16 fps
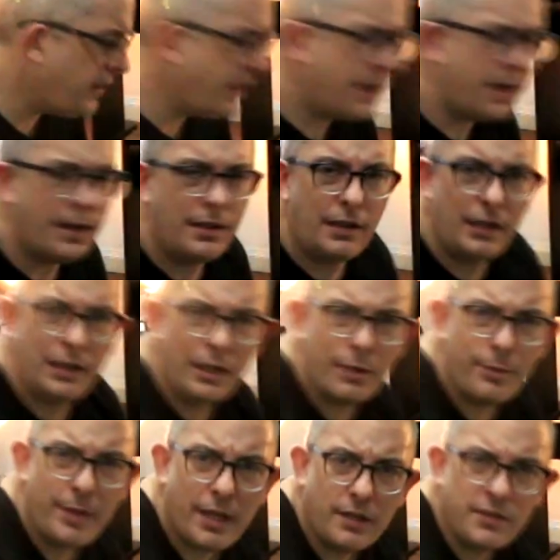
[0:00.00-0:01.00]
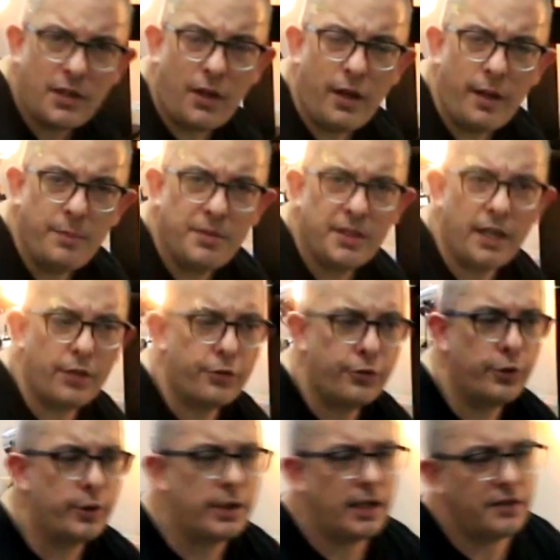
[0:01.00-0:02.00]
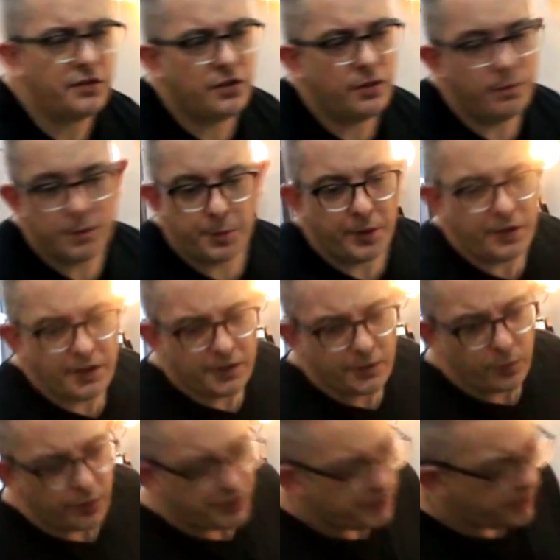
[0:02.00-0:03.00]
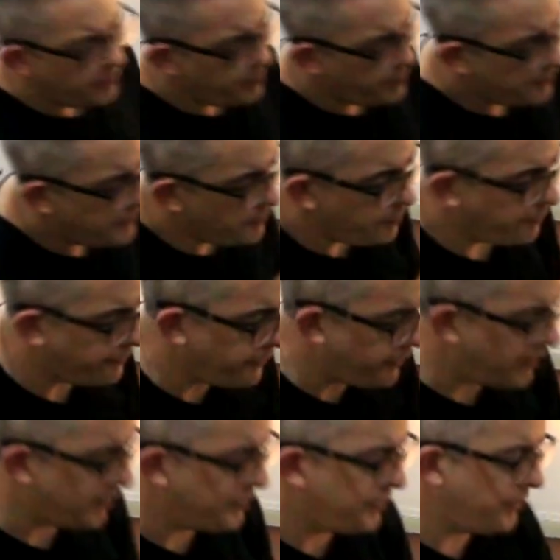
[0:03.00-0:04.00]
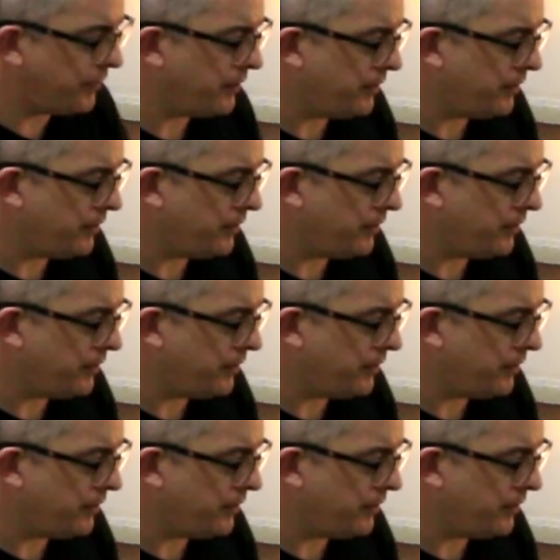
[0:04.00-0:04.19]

take a little bit of time to get through customs, but this was super, super fast.